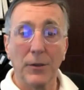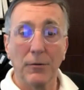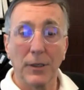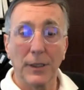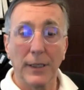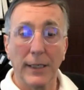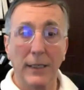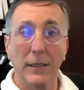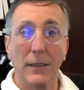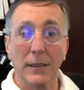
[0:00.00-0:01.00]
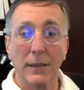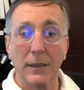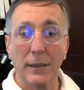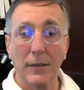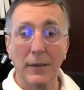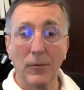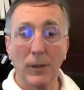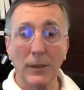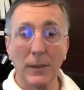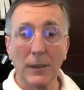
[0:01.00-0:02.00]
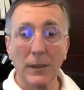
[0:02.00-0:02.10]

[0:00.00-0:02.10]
do you want to take another one?